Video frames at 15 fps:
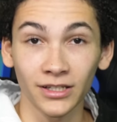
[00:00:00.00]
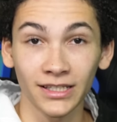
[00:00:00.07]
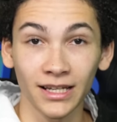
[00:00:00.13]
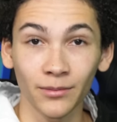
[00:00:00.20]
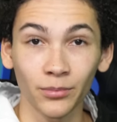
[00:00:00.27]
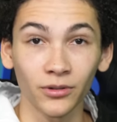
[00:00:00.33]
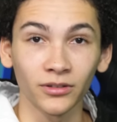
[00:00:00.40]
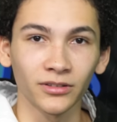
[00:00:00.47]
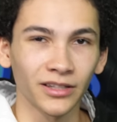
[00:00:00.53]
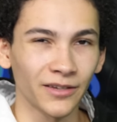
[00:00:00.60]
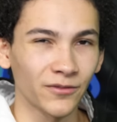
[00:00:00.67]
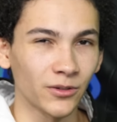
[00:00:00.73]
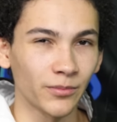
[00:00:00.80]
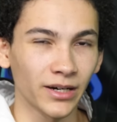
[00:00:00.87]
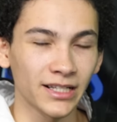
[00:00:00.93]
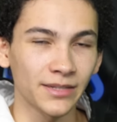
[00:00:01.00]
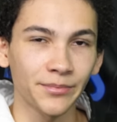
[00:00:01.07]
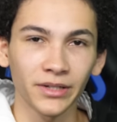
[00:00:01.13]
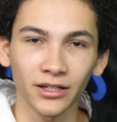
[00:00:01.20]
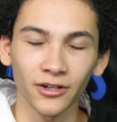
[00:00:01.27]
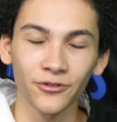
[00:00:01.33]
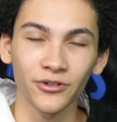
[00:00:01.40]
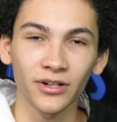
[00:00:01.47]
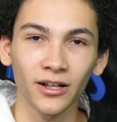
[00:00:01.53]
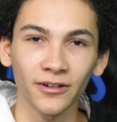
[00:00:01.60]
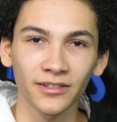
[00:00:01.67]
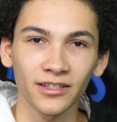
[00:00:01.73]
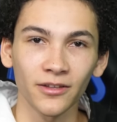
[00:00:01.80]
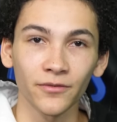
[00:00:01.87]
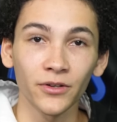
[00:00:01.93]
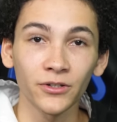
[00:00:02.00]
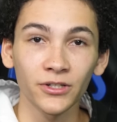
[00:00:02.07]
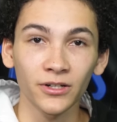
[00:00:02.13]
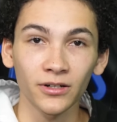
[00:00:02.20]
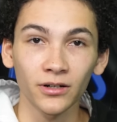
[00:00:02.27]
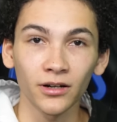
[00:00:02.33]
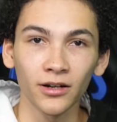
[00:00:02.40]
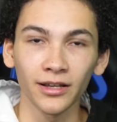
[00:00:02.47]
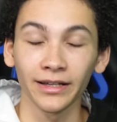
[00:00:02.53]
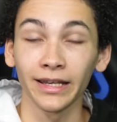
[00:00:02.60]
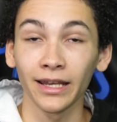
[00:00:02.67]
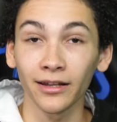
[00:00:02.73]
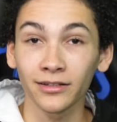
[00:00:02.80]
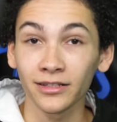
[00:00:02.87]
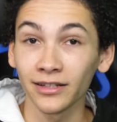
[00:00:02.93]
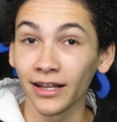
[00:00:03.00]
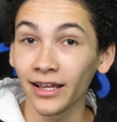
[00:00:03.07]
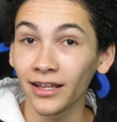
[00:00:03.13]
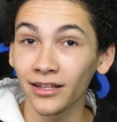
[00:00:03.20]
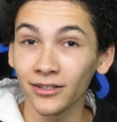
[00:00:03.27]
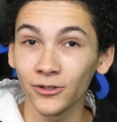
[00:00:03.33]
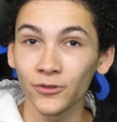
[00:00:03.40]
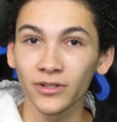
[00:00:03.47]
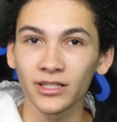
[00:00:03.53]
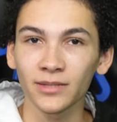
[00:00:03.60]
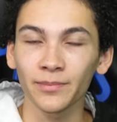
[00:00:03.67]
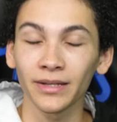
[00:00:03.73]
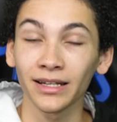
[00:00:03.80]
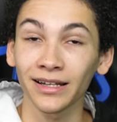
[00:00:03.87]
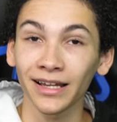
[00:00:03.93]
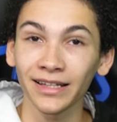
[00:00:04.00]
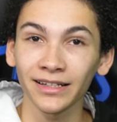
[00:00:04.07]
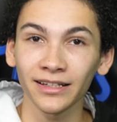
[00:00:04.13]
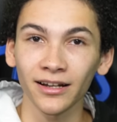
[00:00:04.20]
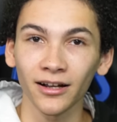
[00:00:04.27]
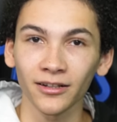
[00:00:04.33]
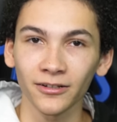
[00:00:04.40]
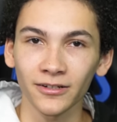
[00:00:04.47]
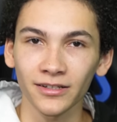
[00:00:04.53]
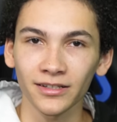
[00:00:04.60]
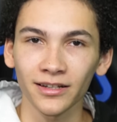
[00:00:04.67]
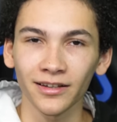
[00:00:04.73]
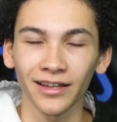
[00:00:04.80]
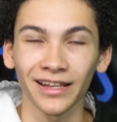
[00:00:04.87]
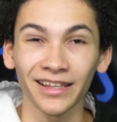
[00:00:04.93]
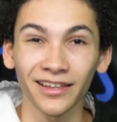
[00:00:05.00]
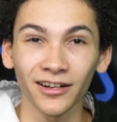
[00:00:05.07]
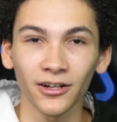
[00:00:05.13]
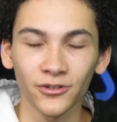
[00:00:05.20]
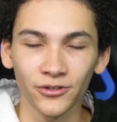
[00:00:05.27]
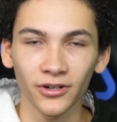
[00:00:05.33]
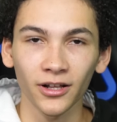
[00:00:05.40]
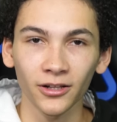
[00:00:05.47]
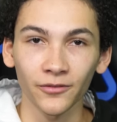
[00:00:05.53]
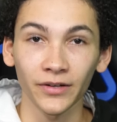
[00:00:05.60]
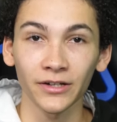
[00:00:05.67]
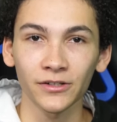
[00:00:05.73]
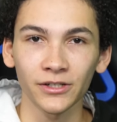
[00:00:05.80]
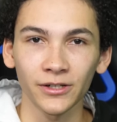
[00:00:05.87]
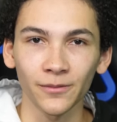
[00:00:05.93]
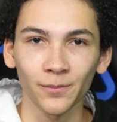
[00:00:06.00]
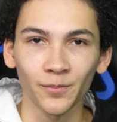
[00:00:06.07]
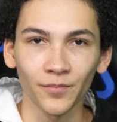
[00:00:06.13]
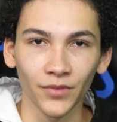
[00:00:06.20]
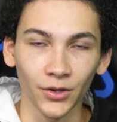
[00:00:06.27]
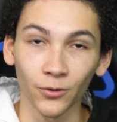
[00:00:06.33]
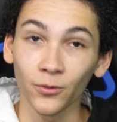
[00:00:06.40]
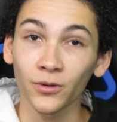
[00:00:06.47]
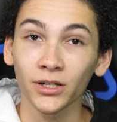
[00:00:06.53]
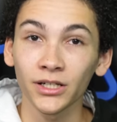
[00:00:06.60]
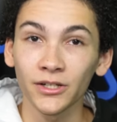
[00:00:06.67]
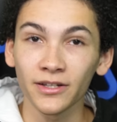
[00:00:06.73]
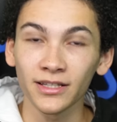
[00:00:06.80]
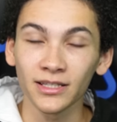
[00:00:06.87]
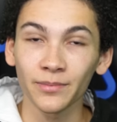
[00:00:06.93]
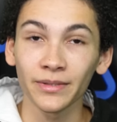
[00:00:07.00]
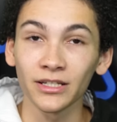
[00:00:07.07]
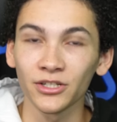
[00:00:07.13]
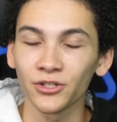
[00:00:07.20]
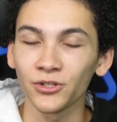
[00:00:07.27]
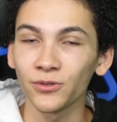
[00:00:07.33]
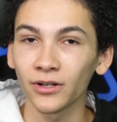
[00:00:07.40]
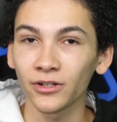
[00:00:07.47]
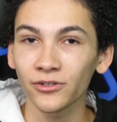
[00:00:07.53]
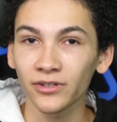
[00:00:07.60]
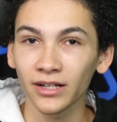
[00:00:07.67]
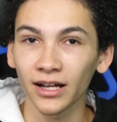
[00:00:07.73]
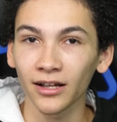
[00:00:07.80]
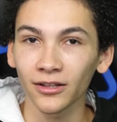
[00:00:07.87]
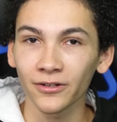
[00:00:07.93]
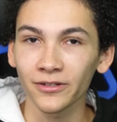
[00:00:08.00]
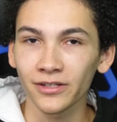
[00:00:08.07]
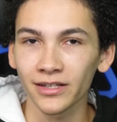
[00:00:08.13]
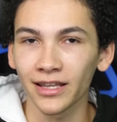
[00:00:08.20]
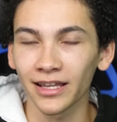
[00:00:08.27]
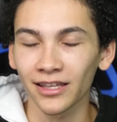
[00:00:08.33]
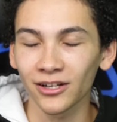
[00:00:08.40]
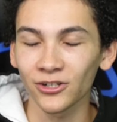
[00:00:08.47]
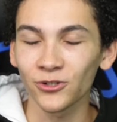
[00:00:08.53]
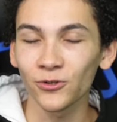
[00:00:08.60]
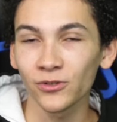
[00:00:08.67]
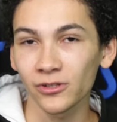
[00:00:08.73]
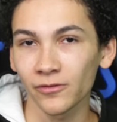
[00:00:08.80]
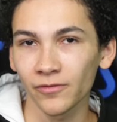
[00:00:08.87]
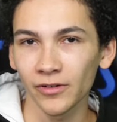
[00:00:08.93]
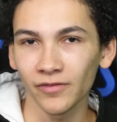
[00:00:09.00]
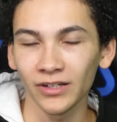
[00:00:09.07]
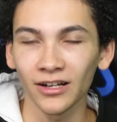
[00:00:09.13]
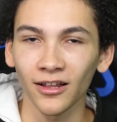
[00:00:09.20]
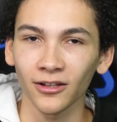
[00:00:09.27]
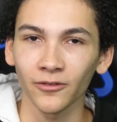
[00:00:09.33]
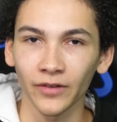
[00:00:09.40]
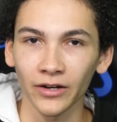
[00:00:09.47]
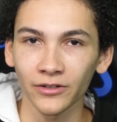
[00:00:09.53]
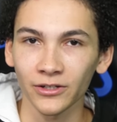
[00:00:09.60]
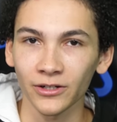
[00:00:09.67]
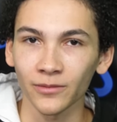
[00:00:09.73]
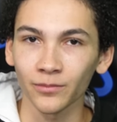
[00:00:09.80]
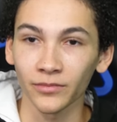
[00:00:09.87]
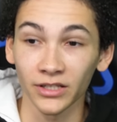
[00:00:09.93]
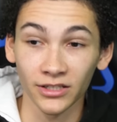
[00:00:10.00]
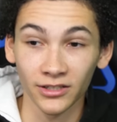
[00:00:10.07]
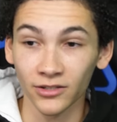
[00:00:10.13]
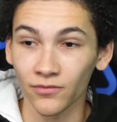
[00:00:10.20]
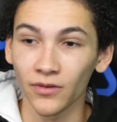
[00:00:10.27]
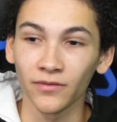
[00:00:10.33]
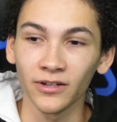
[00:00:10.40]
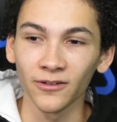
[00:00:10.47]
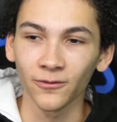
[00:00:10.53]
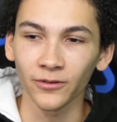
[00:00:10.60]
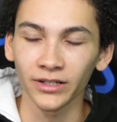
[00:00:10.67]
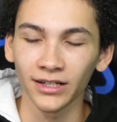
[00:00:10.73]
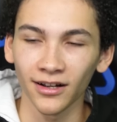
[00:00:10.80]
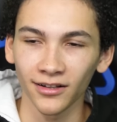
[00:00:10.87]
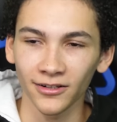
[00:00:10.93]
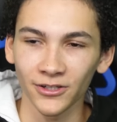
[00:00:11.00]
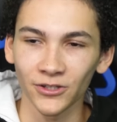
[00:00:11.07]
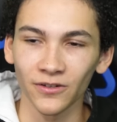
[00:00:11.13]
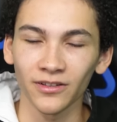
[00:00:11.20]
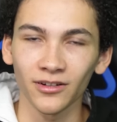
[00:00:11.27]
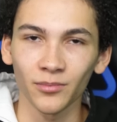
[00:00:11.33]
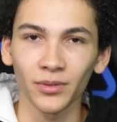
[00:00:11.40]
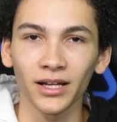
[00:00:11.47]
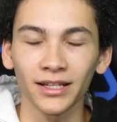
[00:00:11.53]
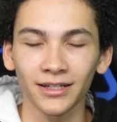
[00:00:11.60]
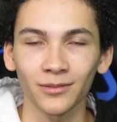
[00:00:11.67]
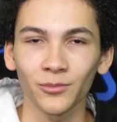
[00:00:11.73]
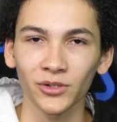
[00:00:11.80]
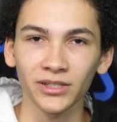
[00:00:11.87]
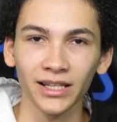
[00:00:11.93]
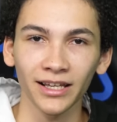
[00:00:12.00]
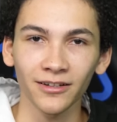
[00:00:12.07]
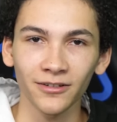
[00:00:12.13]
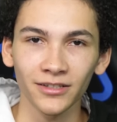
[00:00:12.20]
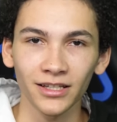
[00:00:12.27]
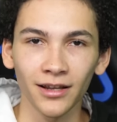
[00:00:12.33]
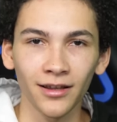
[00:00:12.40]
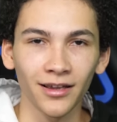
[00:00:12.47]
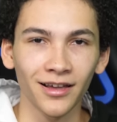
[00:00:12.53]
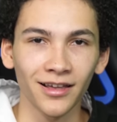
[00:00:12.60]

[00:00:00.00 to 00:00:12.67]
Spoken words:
For example, if you might spend $100 in the future, today you can spend $90 and get a $100 voucher. Or you can spend $200 and get a $250 voucher. It's just 50 free dollars you can apply to Emerald Scales,